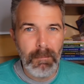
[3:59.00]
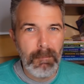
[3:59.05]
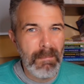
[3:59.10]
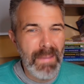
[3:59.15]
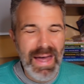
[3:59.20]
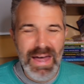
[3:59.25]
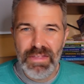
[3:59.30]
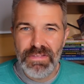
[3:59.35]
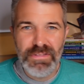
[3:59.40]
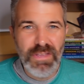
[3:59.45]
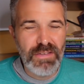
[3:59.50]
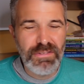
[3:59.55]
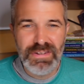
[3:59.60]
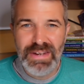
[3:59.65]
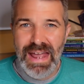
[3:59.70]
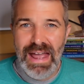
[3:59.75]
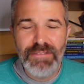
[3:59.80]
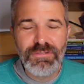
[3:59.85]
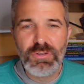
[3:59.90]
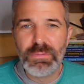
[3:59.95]
Math doesn't
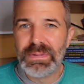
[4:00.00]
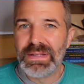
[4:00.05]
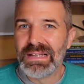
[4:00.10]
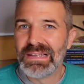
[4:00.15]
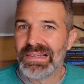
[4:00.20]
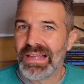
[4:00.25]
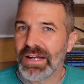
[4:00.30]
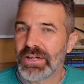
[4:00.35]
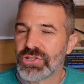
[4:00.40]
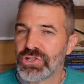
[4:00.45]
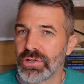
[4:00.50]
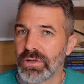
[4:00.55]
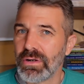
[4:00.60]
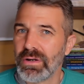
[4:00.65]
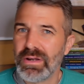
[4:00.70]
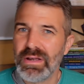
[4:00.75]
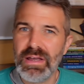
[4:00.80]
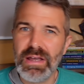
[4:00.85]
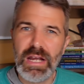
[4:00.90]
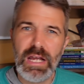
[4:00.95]
have to be a lecture.
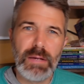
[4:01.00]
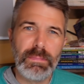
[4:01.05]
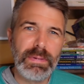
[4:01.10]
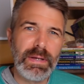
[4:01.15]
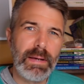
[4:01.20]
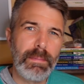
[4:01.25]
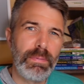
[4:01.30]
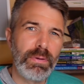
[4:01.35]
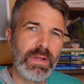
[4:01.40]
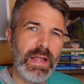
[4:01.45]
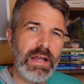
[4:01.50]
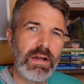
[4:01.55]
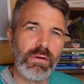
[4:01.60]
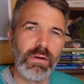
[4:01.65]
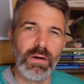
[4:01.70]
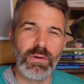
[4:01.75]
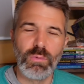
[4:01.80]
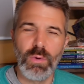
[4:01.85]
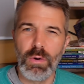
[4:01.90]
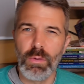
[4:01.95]
It can be a
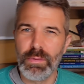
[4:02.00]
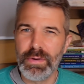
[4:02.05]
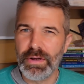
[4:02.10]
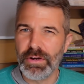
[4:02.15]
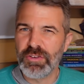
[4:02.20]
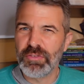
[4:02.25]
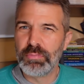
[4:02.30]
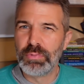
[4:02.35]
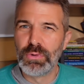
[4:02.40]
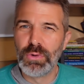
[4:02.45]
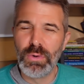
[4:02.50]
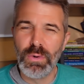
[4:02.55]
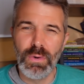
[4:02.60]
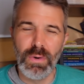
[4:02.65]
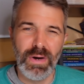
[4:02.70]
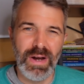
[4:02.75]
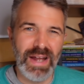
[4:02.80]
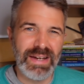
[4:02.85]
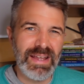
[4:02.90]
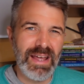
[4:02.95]
playground where we explore
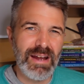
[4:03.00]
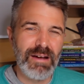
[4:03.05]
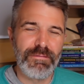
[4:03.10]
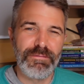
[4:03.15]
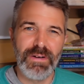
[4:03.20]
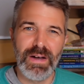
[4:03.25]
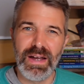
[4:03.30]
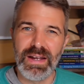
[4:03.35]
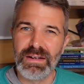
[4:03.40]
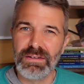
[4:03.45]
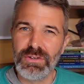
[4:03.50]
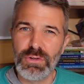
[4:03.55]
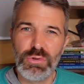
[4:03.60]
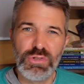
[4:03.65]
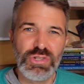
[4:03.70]
and identify new